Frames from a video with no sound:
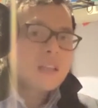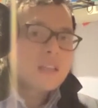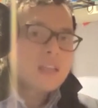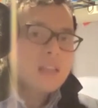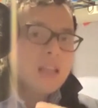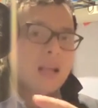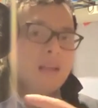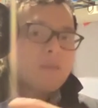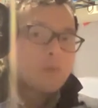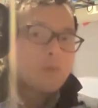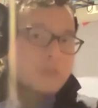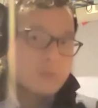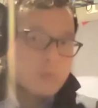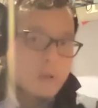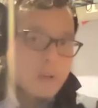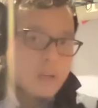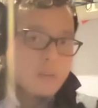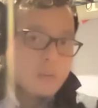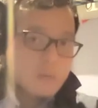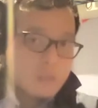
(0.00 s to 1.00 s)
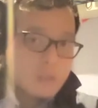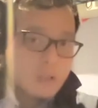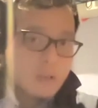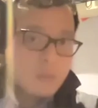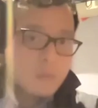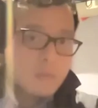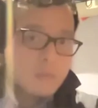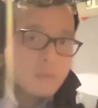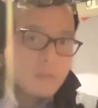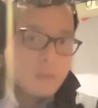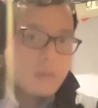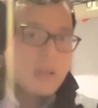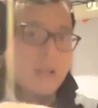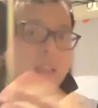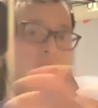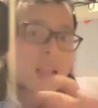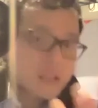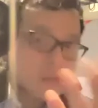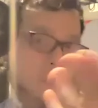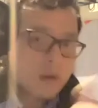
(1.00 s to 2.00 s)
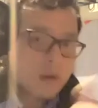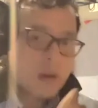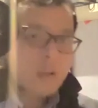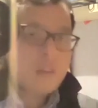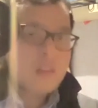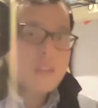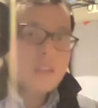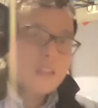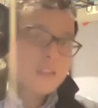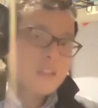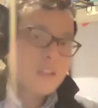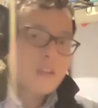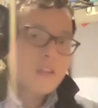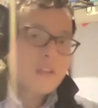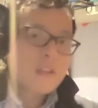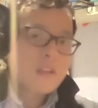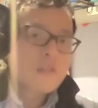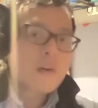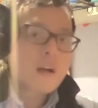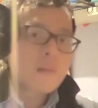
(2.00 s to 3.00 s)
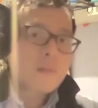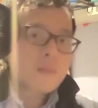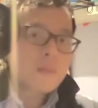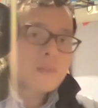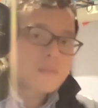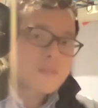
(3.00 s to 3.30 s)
That was what I was told before, and that's what I think is a load of crap.